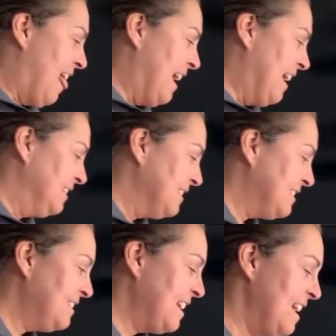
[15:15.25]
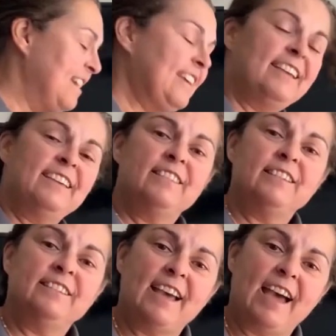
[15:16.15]
And stay in
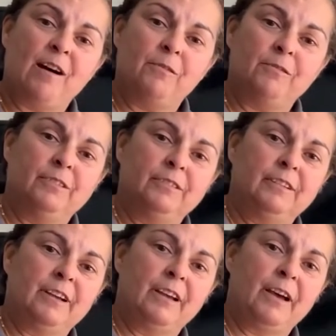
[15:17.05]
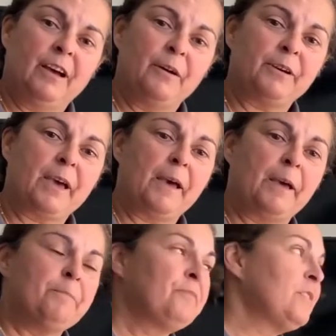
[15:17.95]
the now,
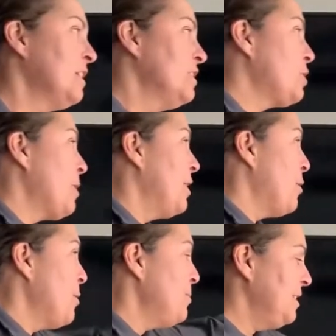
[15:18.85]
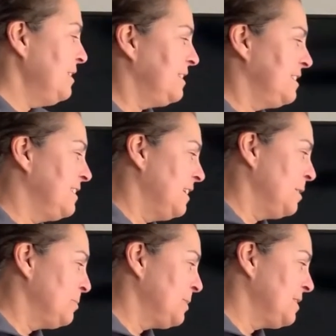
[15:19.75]
okay? So I hope these
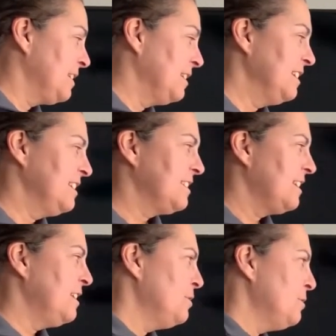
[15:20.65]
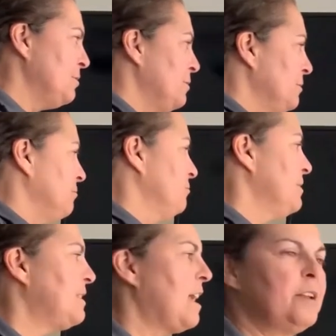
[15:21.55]
tips and these little
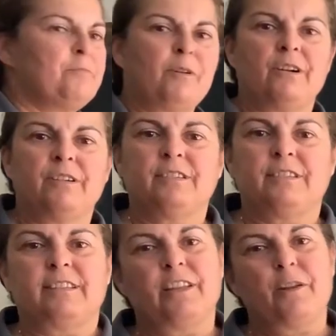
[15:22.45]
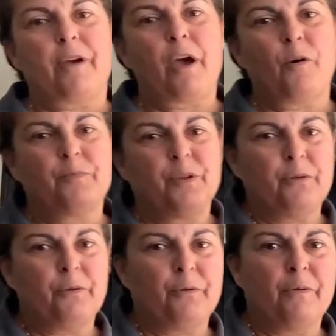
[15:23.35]
sidebars, you know, help
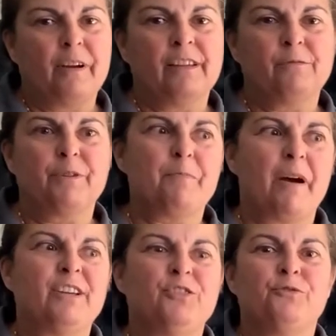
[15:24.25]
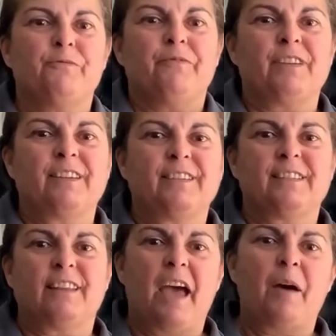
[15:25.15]
you and remind you of
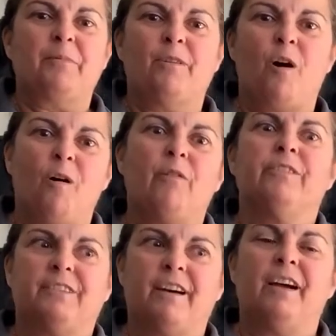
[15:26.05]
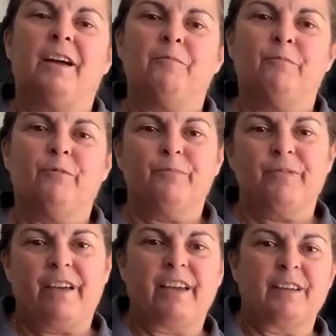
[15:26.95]
things that happen all the time when we're
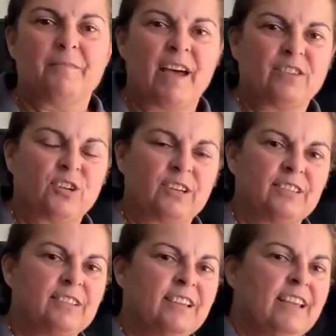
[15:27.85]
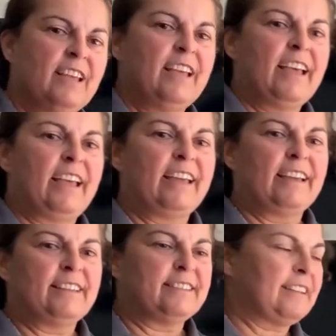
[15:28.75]
playing matches.
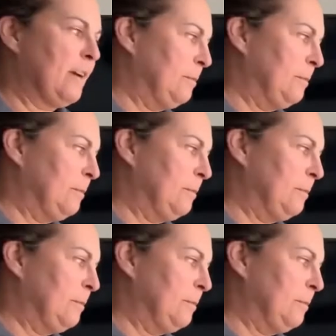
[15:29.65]
And